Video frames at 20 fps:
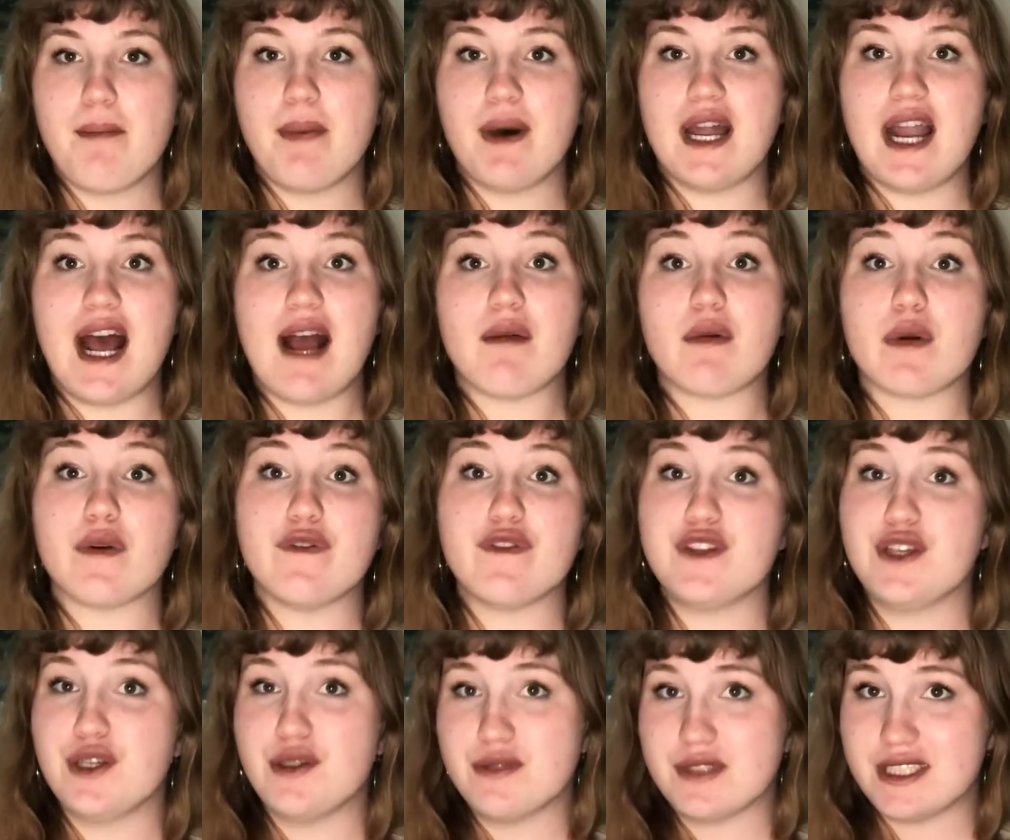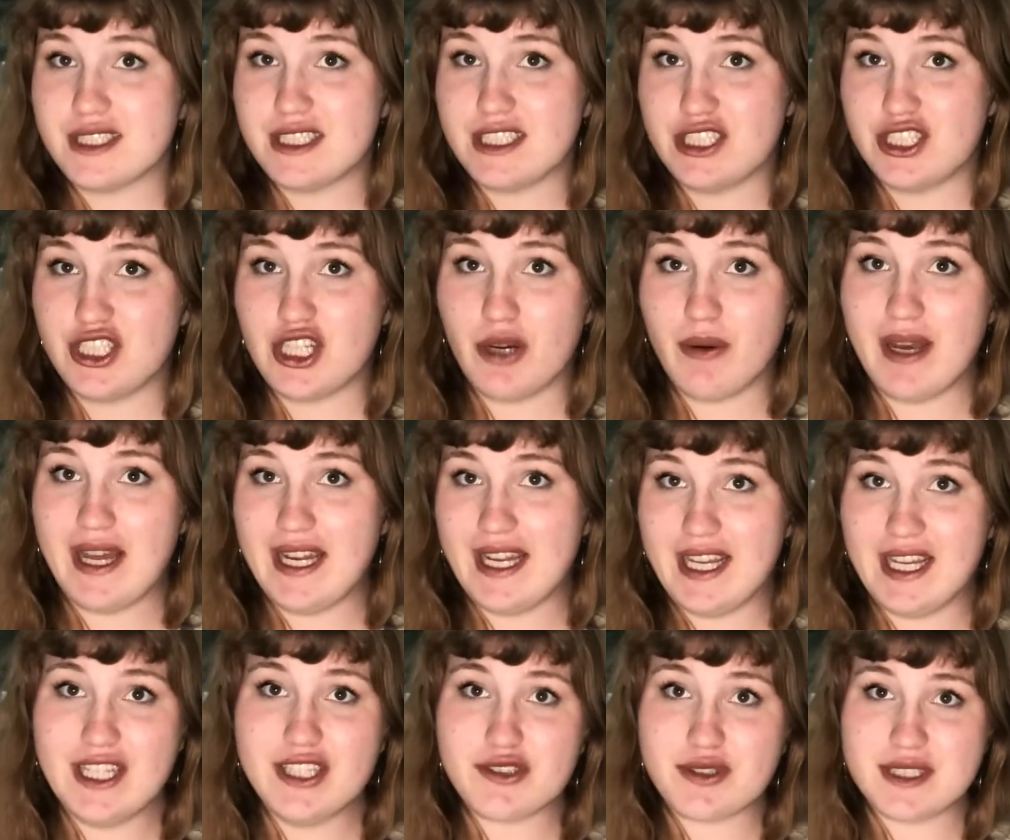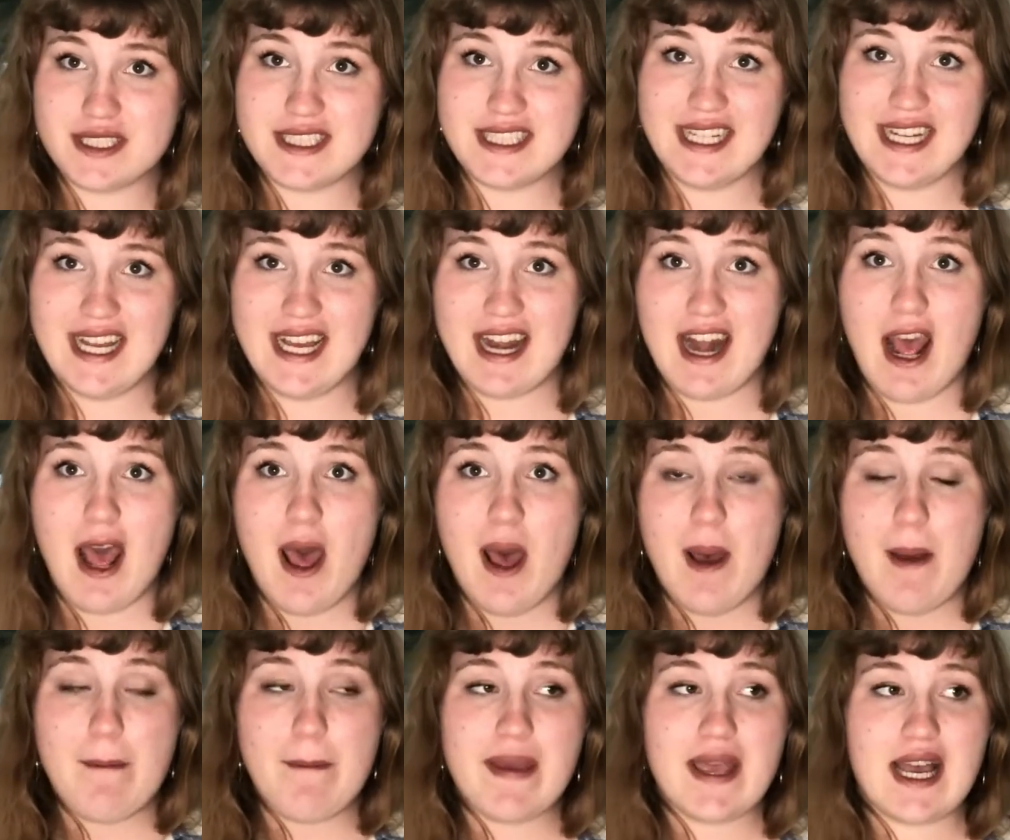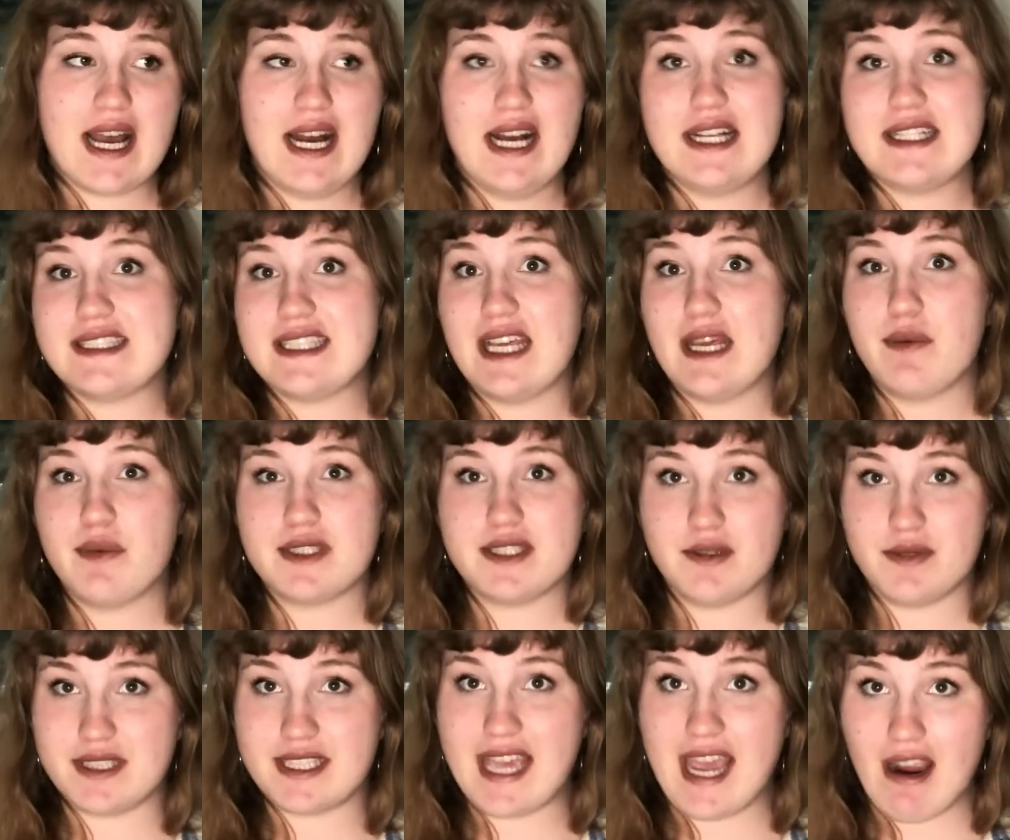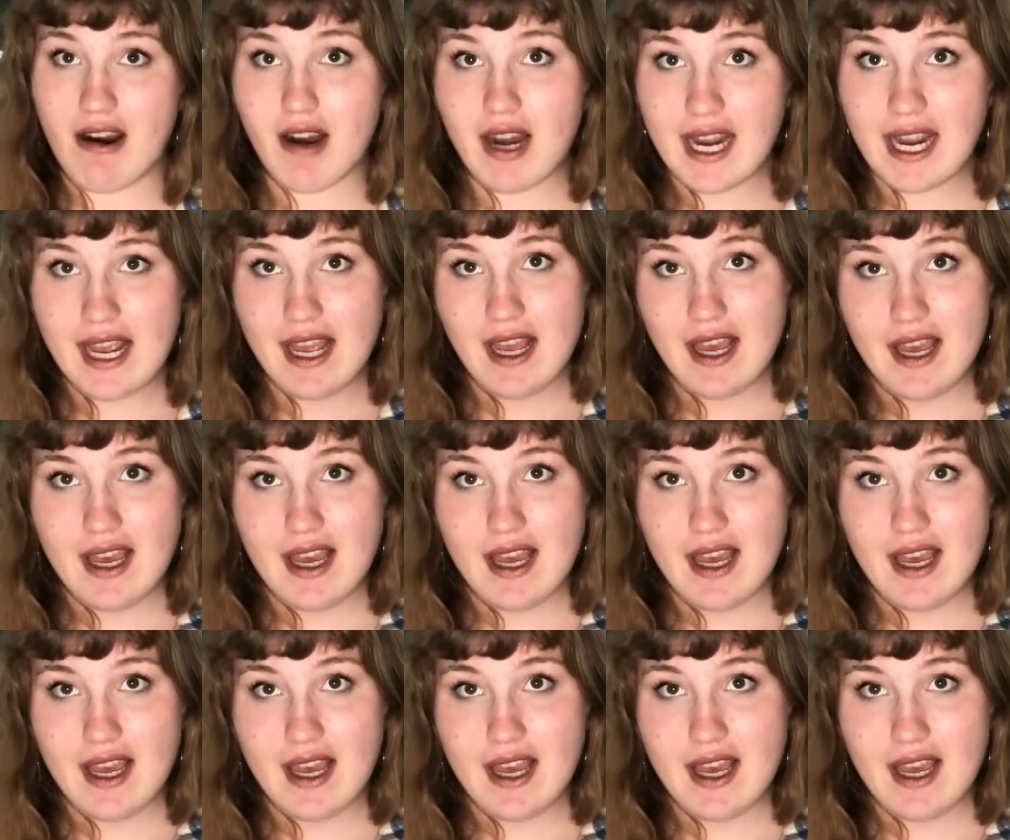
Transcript: but I refused to show any interest in it because it was so scary.